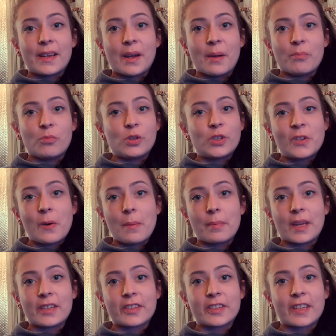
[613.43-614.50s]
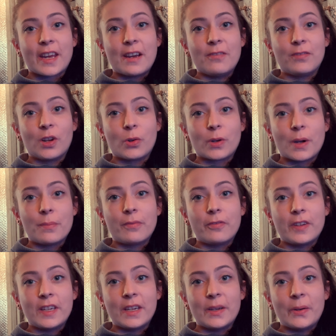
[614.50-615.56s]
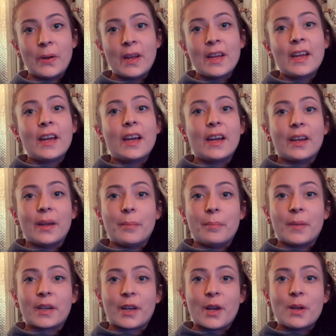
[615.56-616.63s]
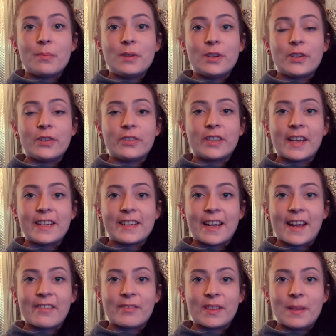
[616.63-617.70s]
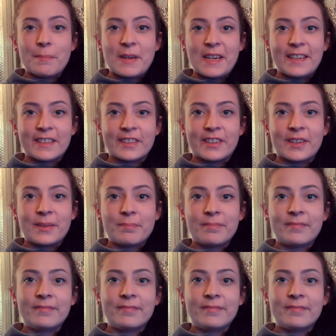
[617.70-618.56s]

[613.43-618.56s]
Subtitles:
We'll do our best to get a vlog up for you, and I hope you do take care in the meantime.